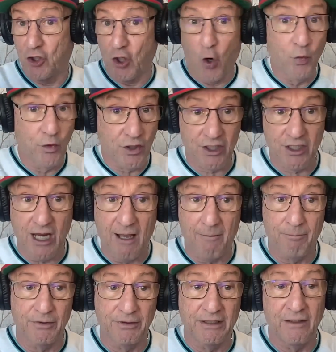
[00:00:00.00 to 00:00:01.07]
Don't
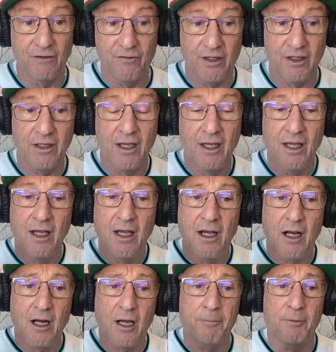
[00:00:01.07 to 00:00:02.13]
stop believing.
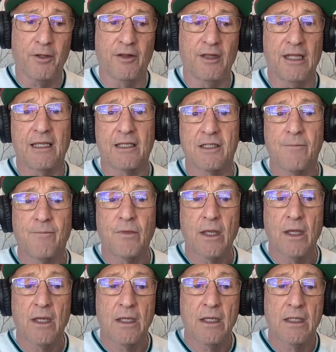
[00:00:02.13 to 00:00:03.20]
A couple of things.
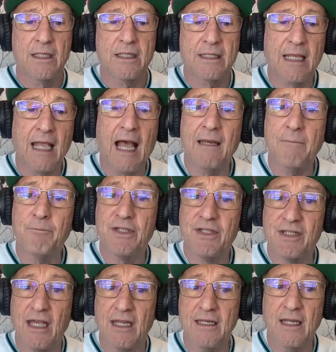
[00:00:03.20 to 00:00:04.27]
Scott
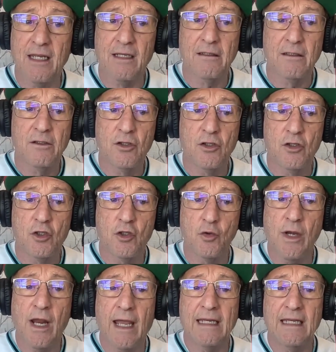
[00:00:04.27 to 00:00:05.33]
Podsednik,
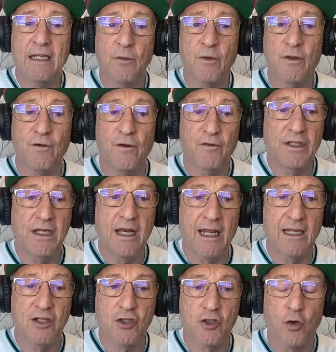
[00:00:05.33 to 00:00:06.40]
290 with
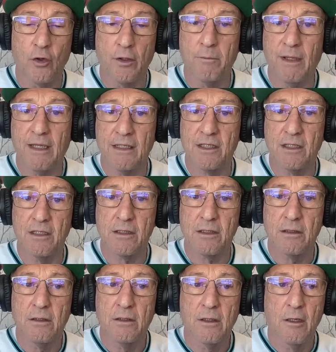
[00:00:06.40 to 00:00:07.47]
59 stolen
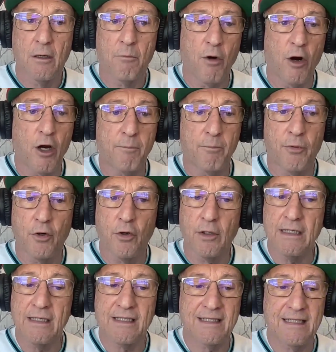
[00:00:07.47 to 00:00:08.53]
bases. Mark
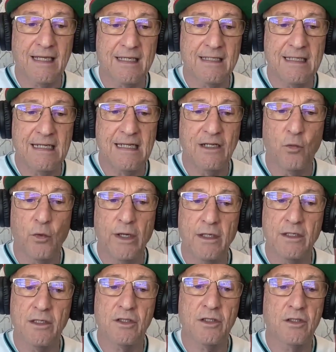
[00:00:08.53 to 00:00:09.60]
Buehrle, 16
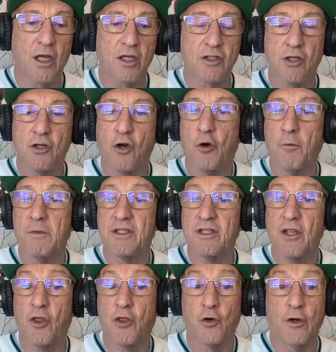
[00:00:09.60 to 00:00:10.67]
wins. Dustin
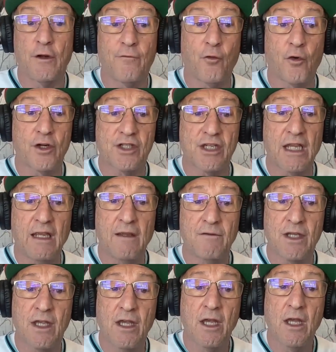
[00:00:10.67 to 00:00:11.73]
Hermanson, 34
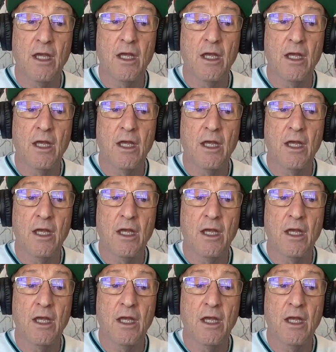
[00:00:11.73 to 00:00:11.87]
saves.